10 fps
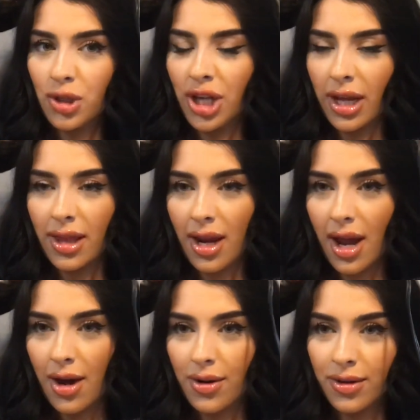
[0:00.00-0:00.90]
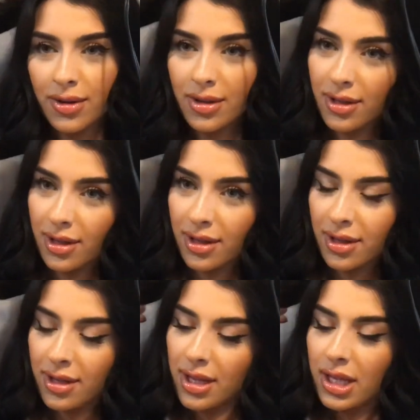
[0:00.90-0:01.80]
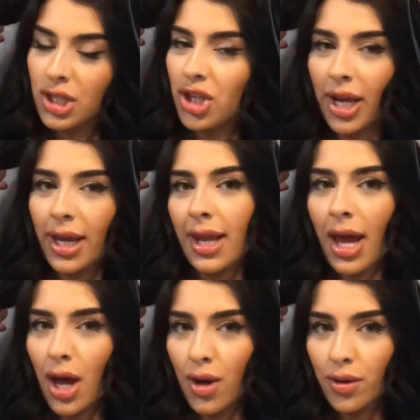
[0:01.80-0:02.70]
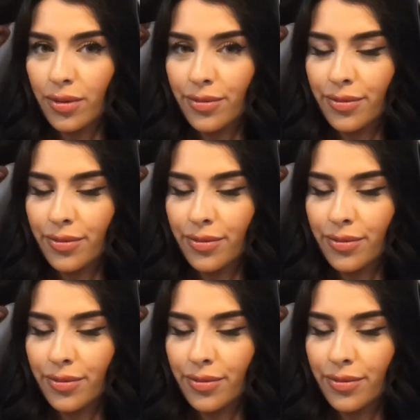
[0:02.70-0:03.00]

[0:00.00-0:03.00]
check that out, check it out.